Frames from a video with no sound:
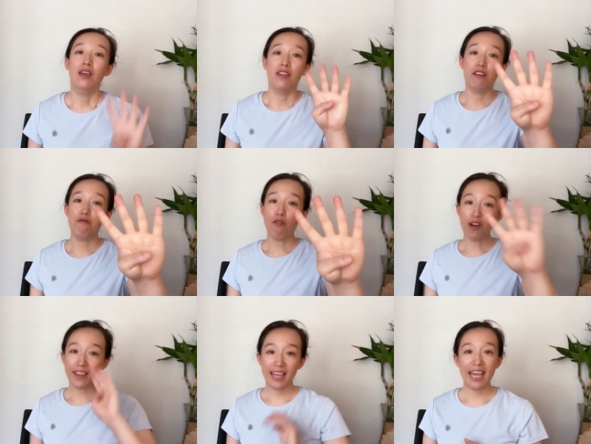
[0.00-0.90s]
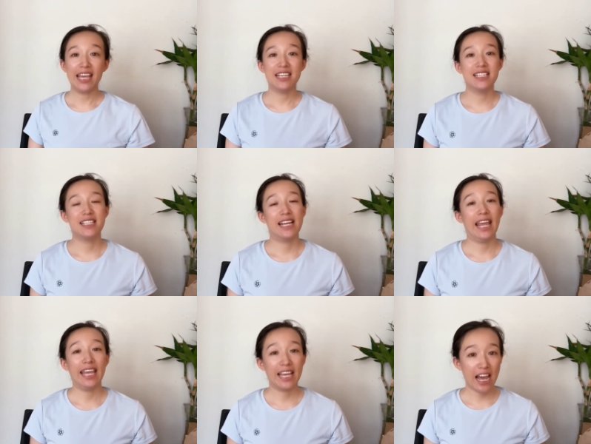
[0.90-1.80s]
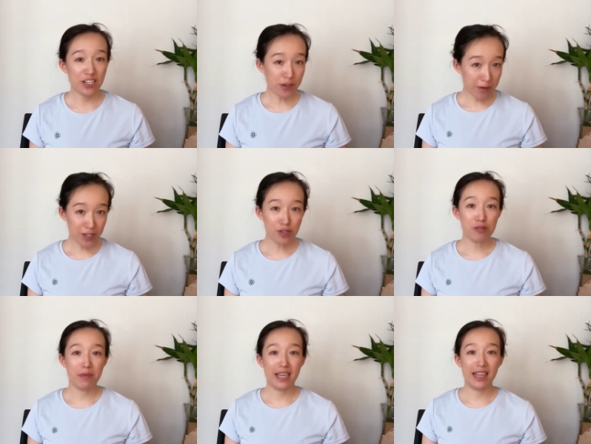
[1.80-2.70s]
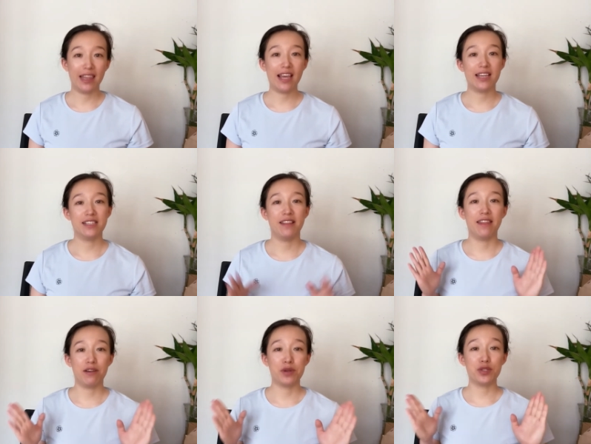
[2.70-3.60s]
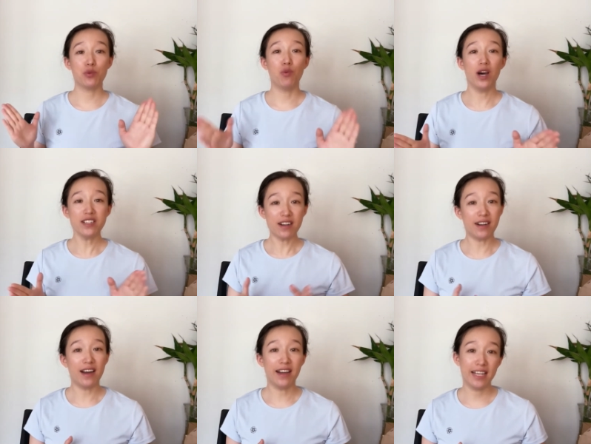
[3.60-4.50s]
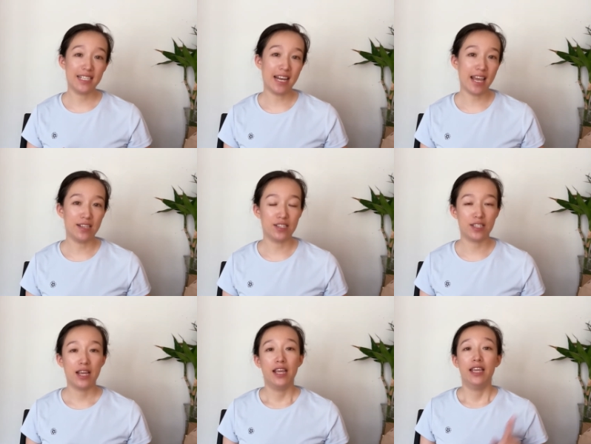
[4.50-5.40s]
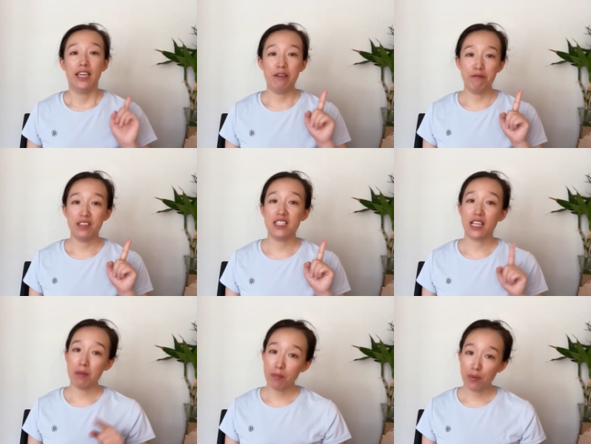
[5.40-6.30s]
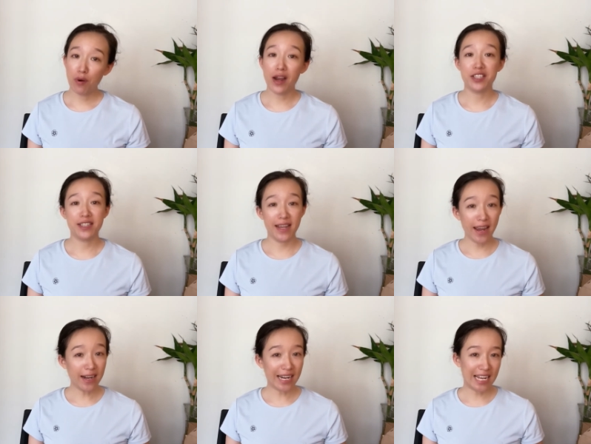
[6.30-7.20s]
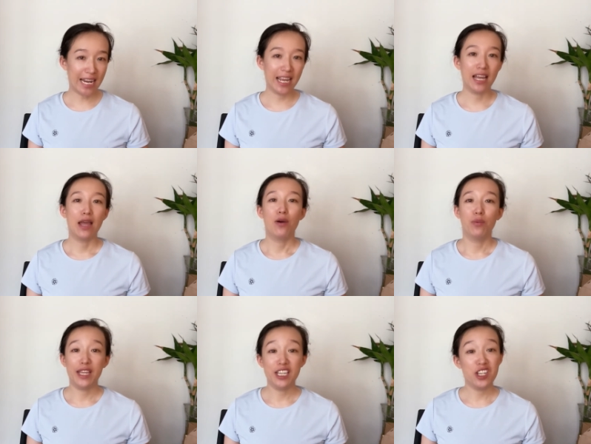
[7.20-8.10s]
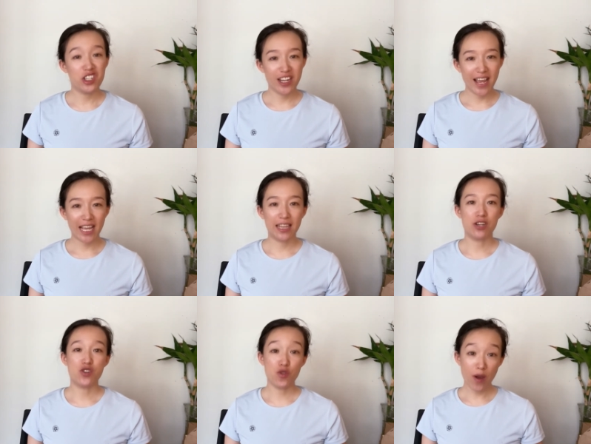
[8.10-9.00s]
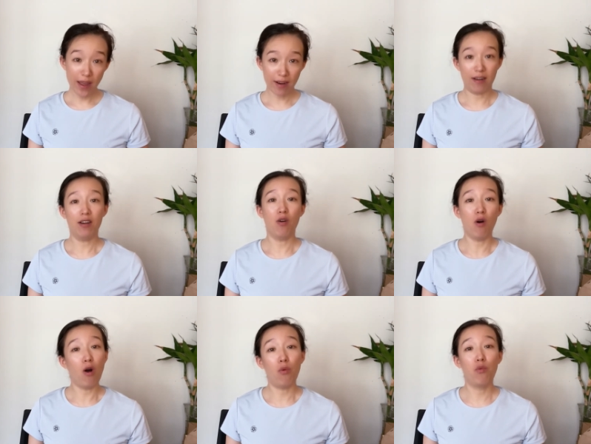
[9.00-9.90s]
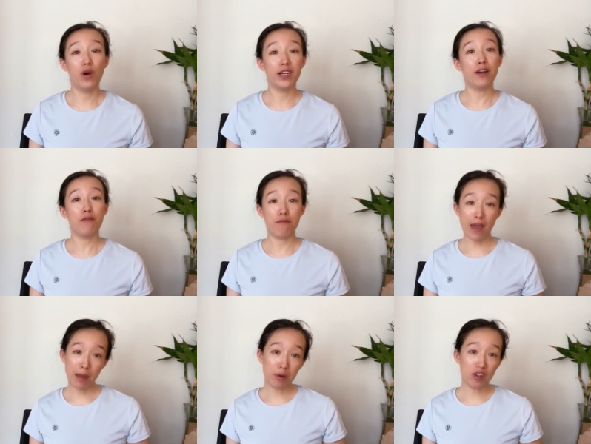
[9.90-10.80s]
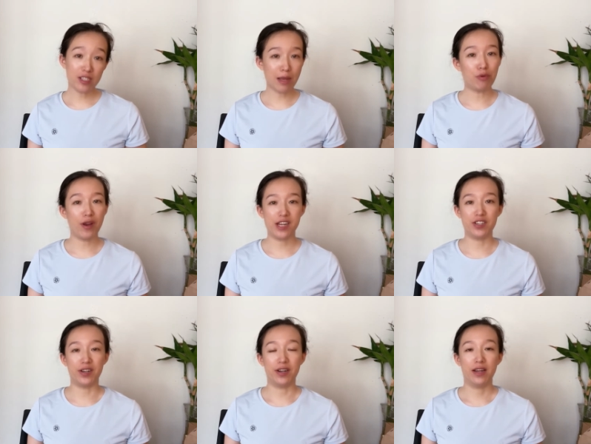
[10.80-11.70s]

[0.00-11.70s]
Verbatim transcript: The fourth case, a customer told me that there was water on his lens. If it's compressed air cutting, we need to check the dryer or water vapor separator.